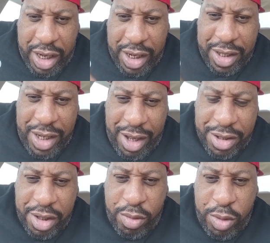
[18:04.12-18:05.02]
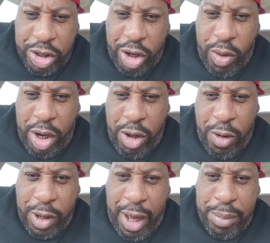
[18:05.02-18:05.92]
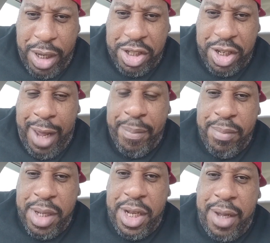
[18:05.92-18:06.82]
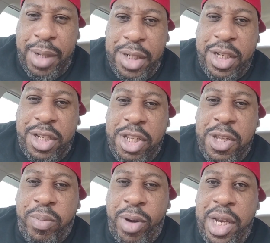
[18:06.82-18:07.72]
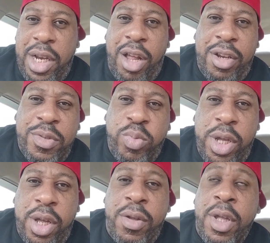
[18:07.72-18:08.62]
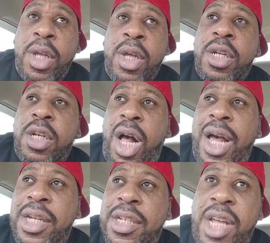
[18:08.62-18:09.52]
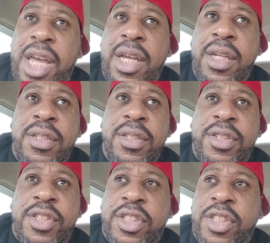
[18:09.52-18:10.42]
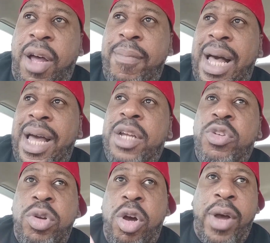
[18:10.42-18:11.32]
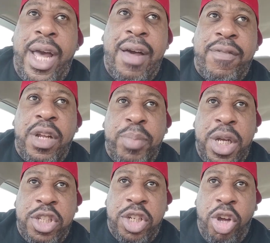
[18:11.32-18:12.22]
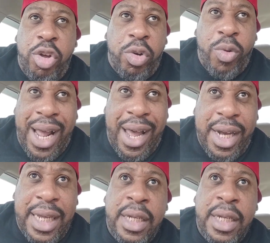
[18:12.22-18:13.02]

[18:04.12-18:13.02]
Nelson, what's going on? God bless you. Happy midday Monday to you. Pray that all is well. God can take somebody who don't have a bunch of notoriety,